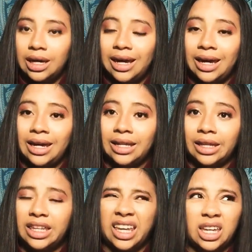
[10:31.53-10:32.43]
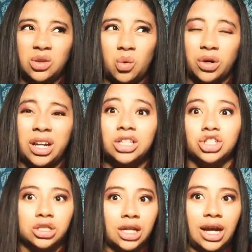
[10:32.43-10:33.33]
And they ignored it,
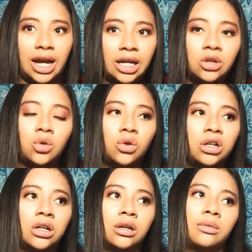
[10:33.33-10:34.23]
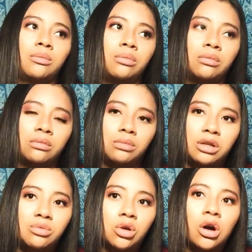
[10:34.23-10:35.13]
just like I ignored
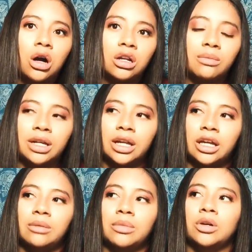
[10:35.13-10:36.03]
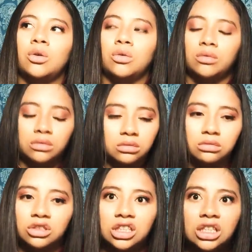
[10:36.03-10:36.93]
people calling my name.
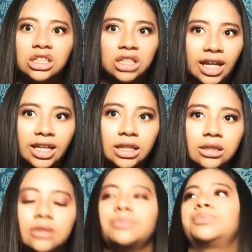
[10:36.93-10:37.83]
Really silent.